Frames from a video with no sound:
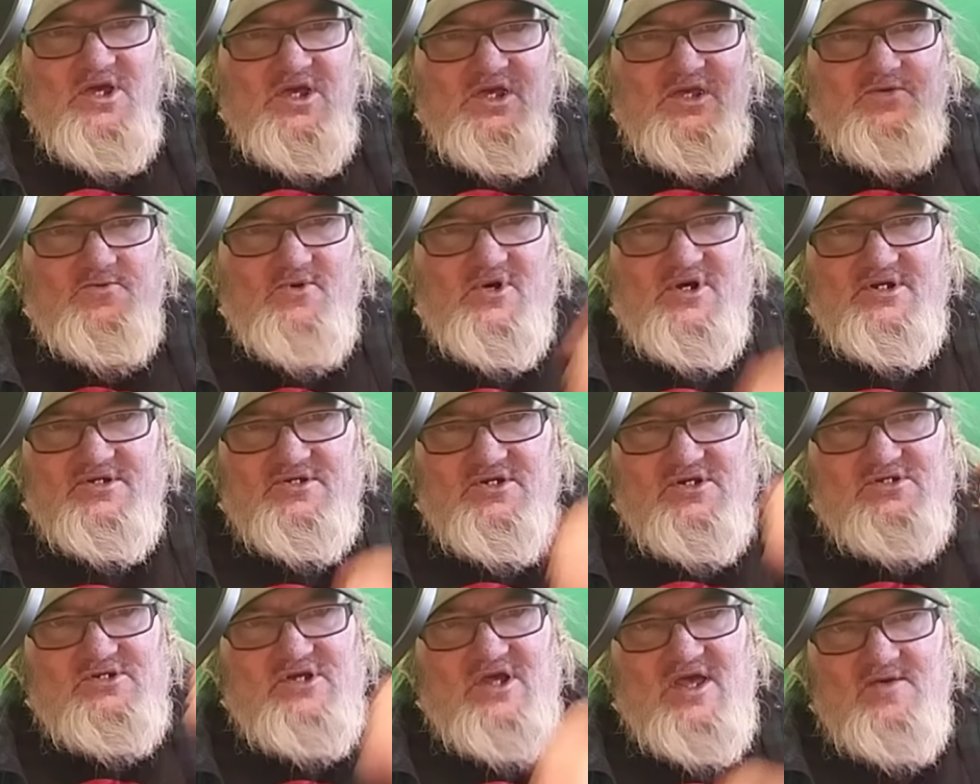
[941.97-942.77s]
You want to
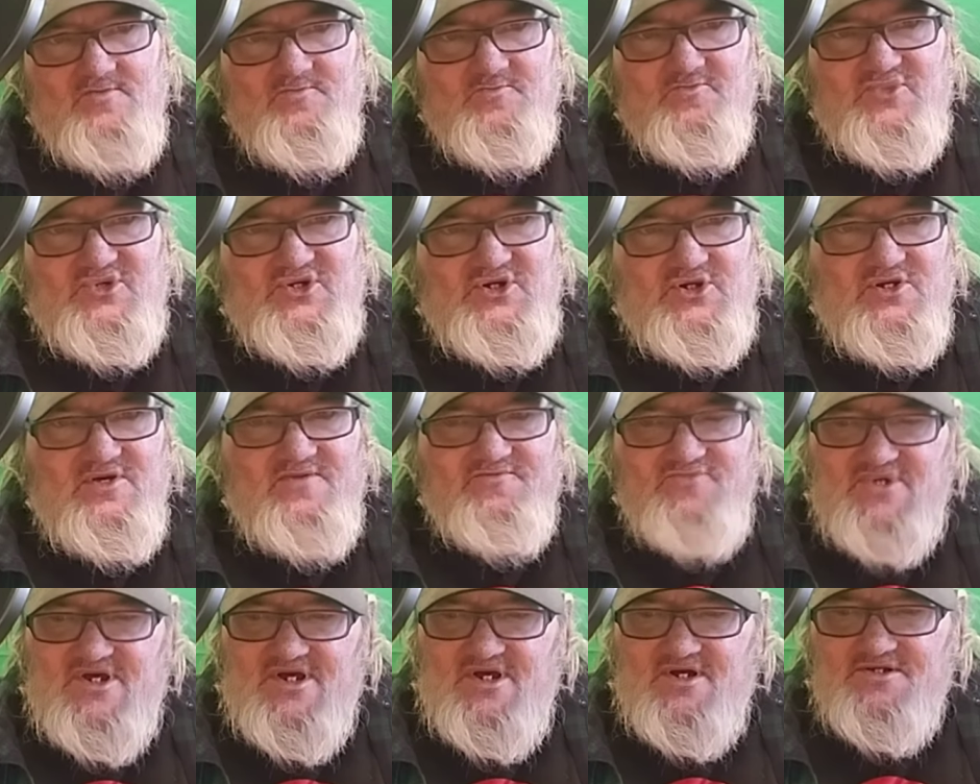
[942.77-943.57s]
just have them
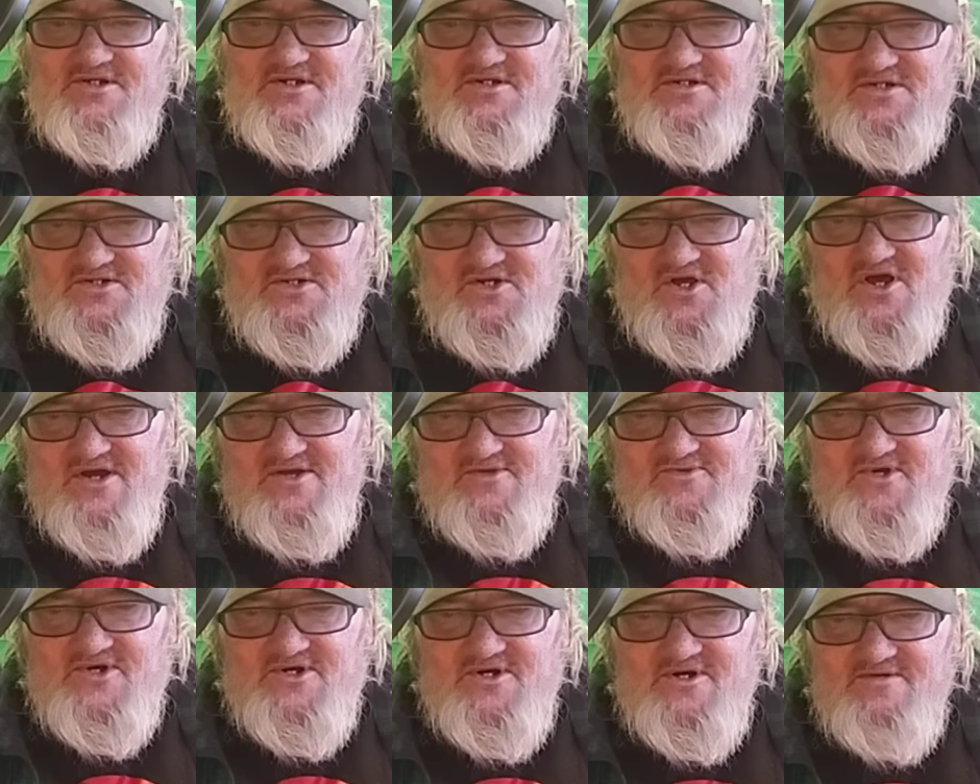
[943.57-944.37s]
shoved down
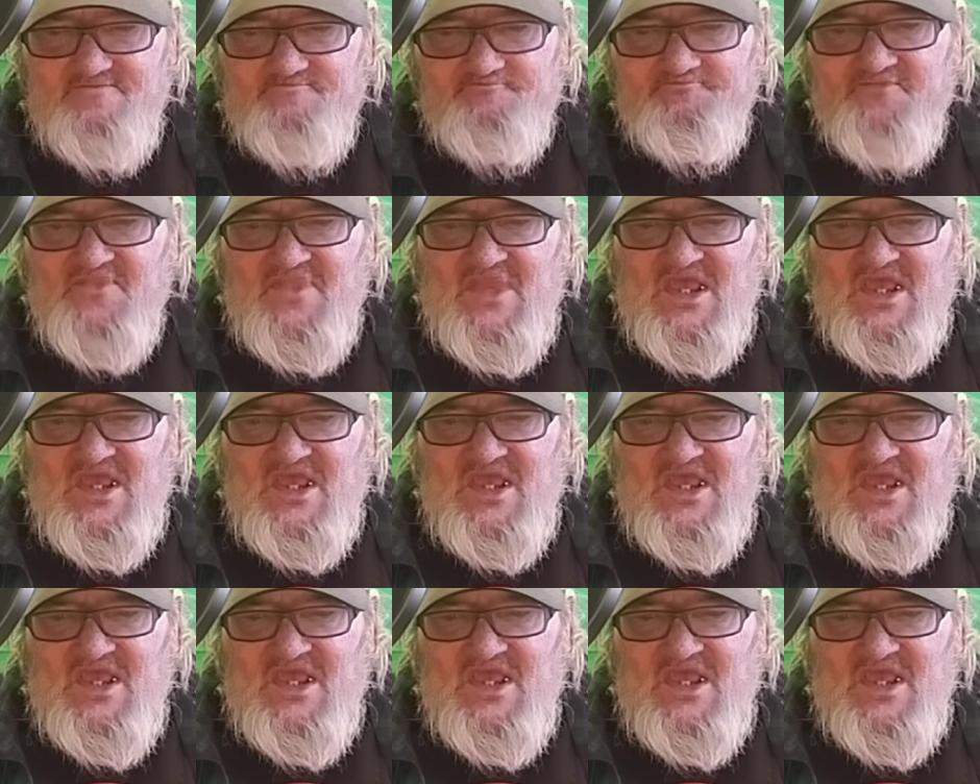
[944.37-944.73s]
inside there.